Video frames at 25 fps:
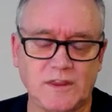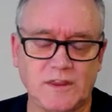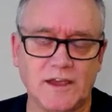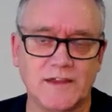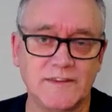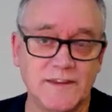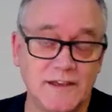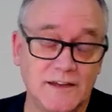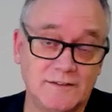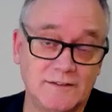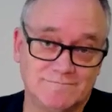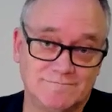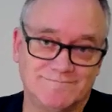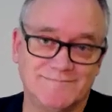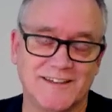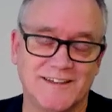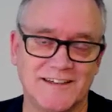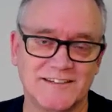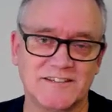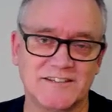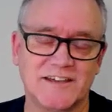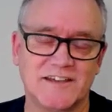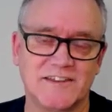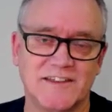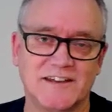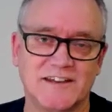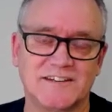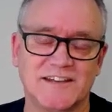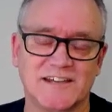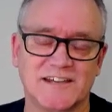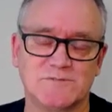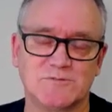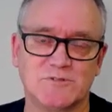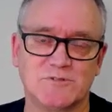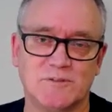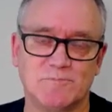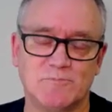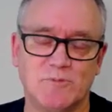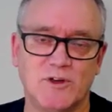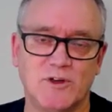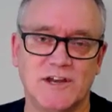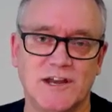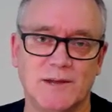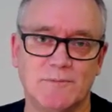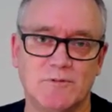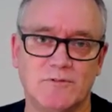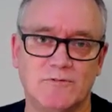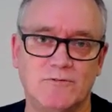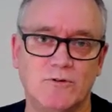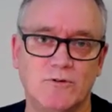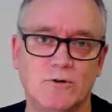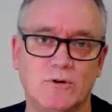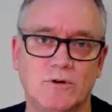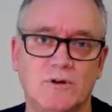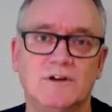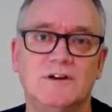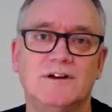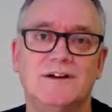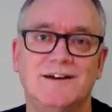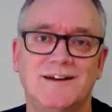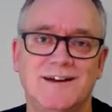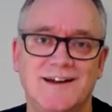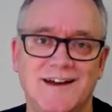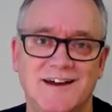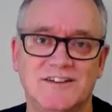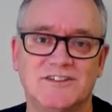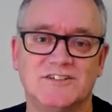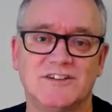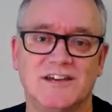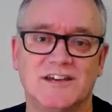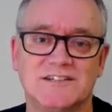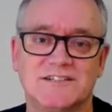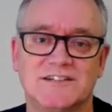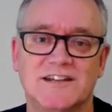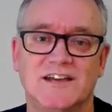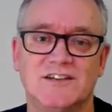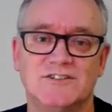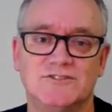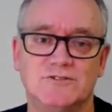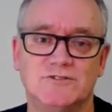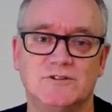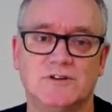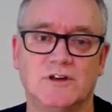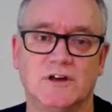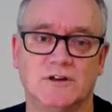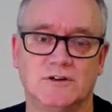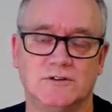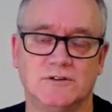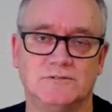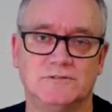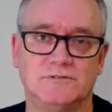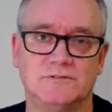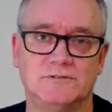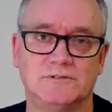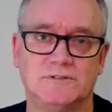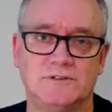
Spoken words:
And then, as I say, that takes me to point number 4, adjust as you go.